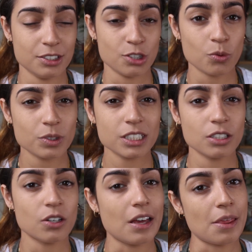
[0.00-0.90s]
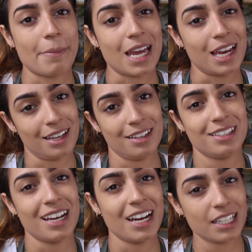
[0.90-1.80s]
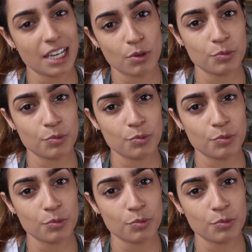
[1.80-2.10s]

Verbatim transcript: Don't really know how the matte and the highlight